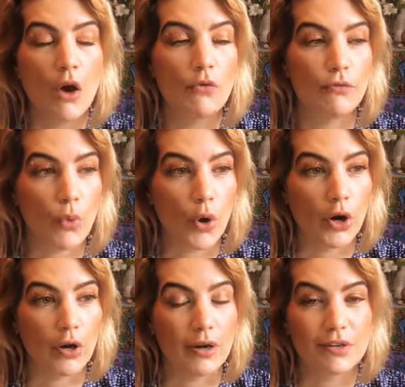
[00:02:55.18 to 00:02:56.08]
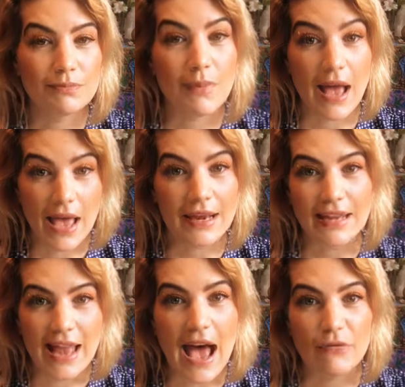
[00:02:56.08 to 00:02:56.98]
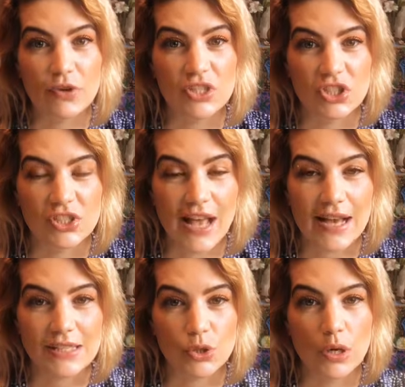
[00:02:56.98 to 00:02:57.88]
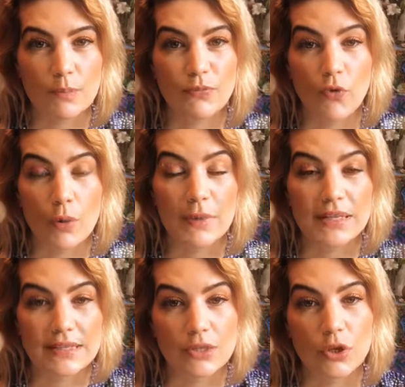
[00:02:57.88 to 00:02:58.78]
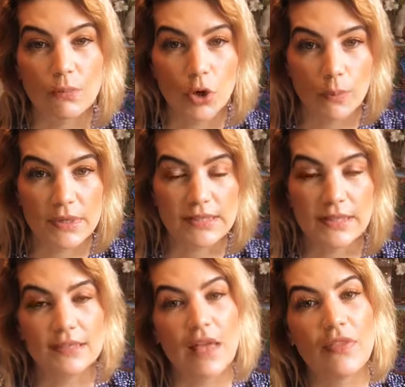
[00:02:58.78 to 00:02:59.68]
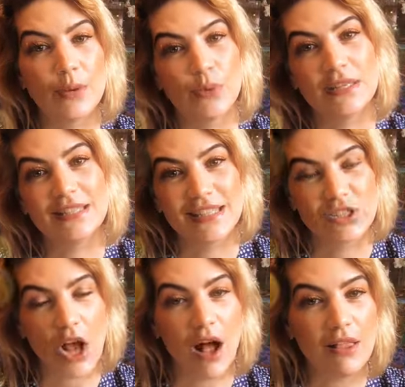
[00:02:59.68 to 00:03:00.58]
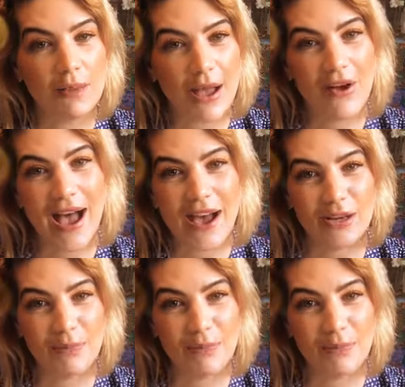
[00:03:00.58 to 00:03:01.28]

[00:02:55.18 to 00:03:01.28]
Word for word: for an, an aphrodisiac syrup for medicinal purposes. And then we teach all about how to